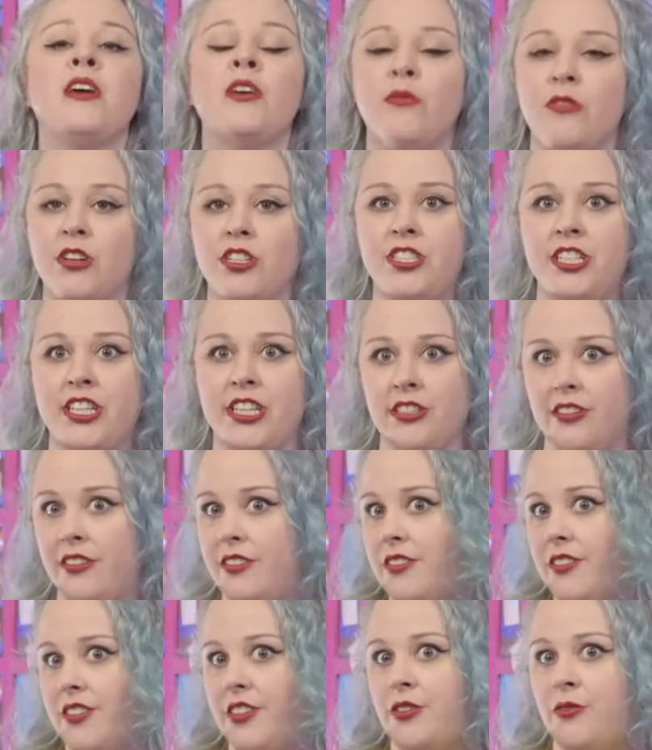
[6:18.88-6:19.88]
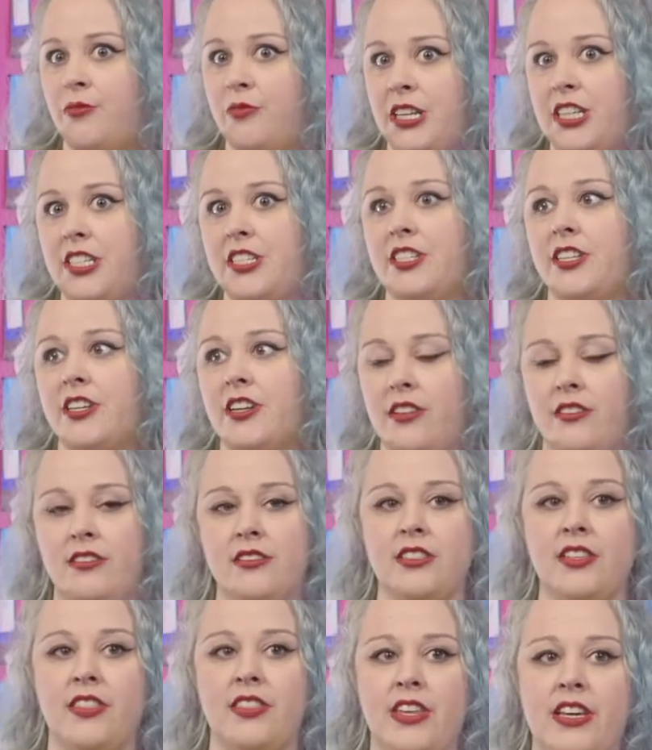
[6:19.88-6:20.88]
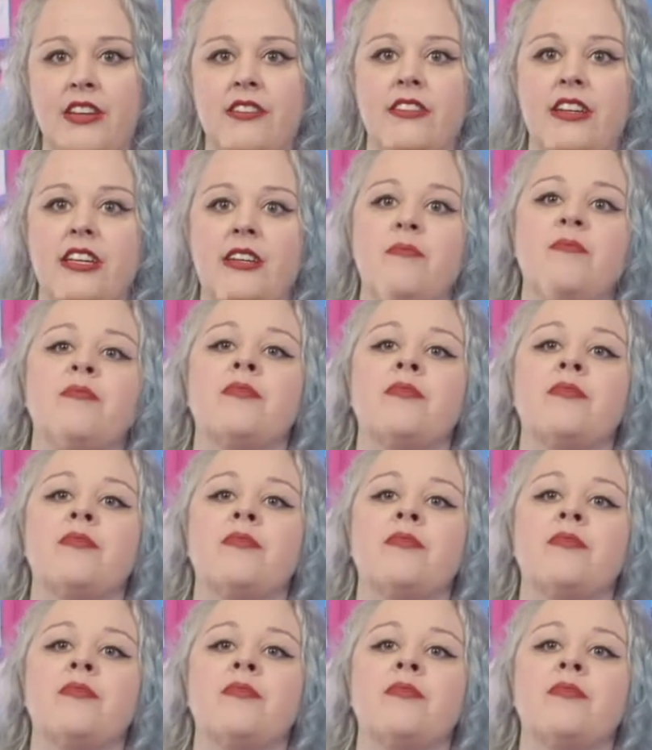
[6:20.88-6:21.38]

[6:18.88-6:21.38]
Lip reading: what she called her witch cult theory.